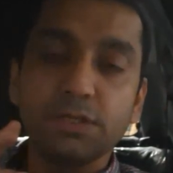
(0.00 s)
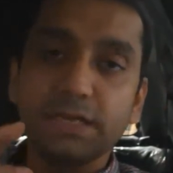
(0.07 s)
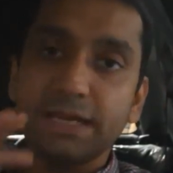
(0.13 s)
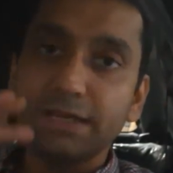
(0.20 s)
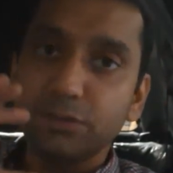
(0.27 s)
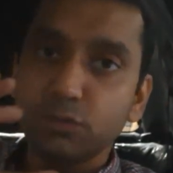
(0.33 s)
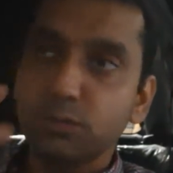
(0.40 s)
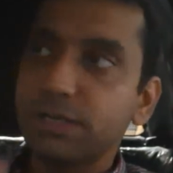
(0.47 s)

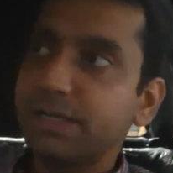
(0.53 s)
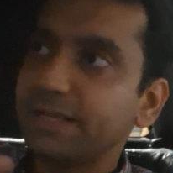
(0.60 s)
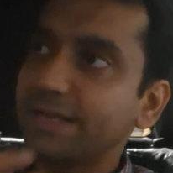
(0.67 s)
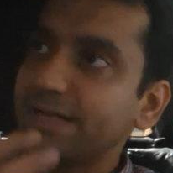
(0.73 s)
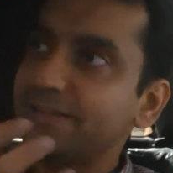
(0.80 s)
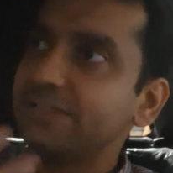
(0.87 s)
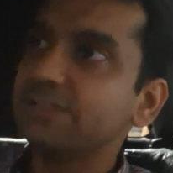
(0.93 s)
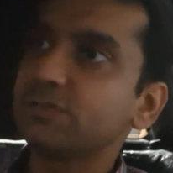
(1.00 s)
And you can
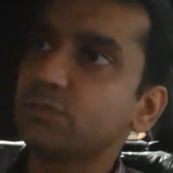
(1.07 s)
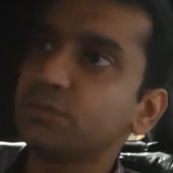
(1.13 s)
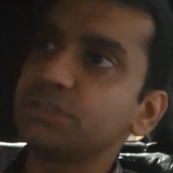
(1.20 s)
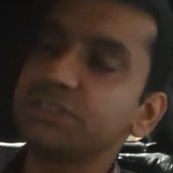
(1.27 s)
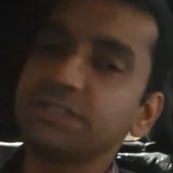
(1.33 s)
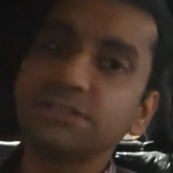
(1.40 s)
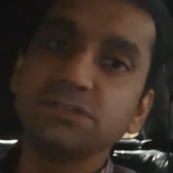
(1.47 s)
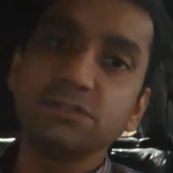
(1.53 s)
get these
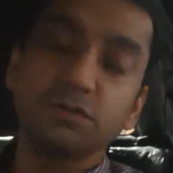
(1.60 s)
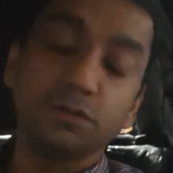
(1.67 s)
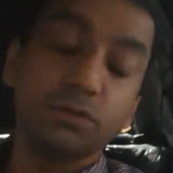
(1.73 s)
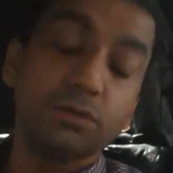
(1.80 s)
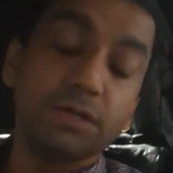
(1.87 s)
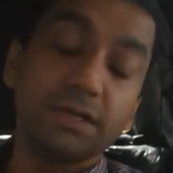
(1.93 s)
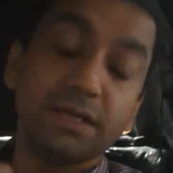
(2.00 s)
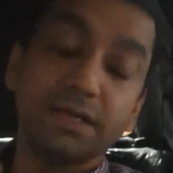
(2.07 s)
questions, you
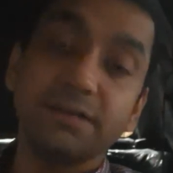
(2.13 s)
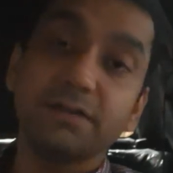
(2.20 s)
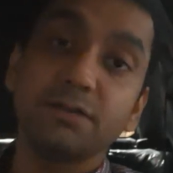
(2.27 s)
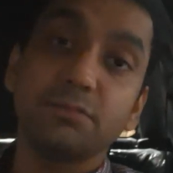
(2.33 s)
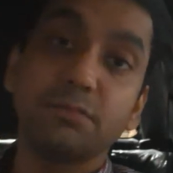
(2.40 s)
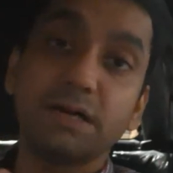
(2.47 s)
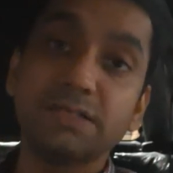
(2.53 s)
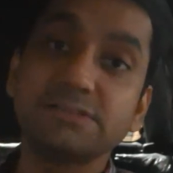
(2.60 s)
can get
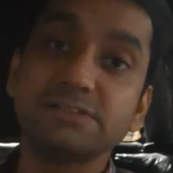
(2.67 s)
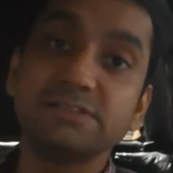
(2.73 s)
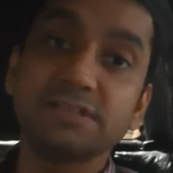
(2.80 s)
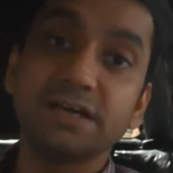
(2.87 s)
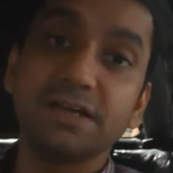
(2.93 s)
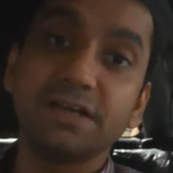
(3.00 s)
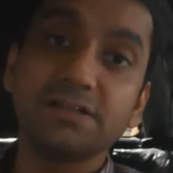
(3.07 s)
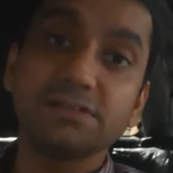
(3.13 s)
mass
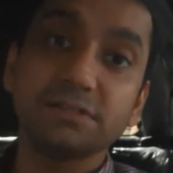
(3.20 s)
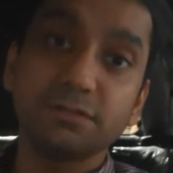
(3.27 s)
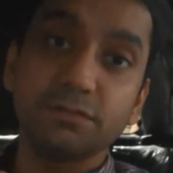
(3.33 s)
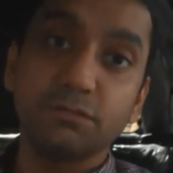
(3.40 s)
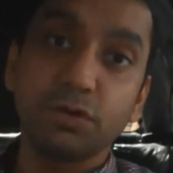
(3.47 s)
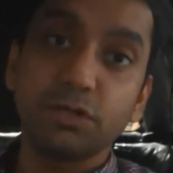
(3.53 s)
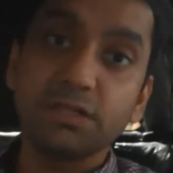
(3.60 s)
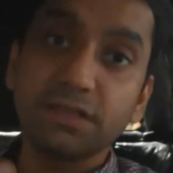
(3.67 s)
desires,
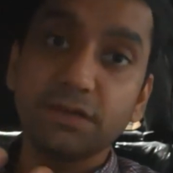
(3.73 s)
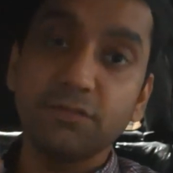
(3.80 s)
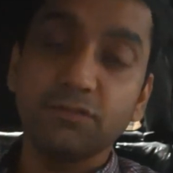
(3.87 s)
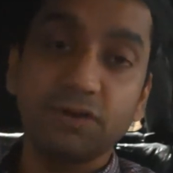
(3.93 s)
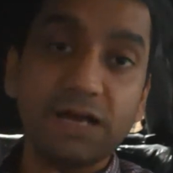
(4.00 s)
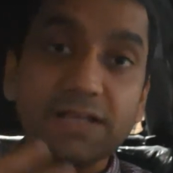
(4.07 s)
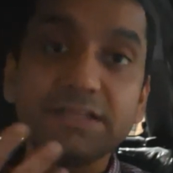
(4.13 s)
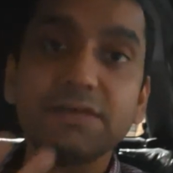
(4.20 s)

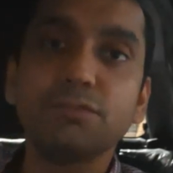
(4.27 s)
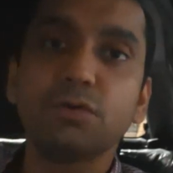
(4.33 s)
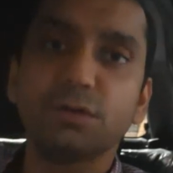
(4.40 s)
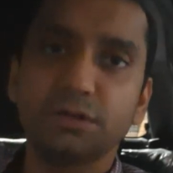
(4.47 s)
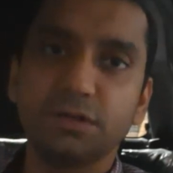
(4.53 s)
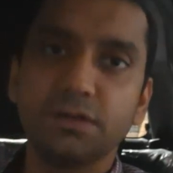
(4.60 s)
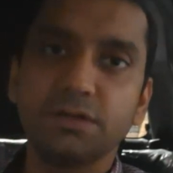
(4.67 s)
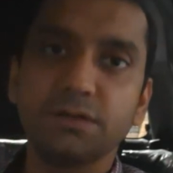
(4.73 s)
why they
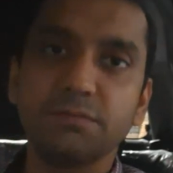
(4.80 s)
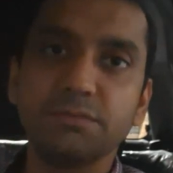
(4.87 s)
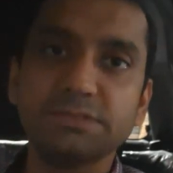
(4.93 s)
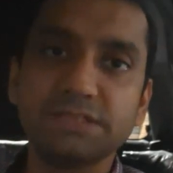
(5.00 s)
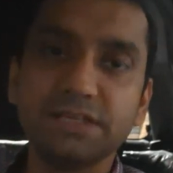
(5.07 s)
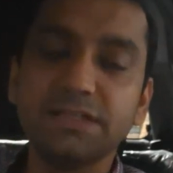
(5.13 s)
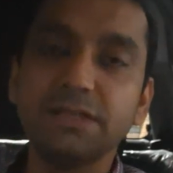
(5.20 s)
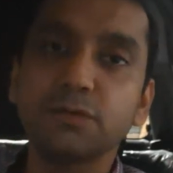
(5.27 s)
want.
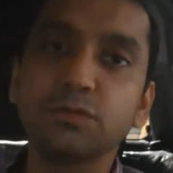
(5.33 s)
Basically the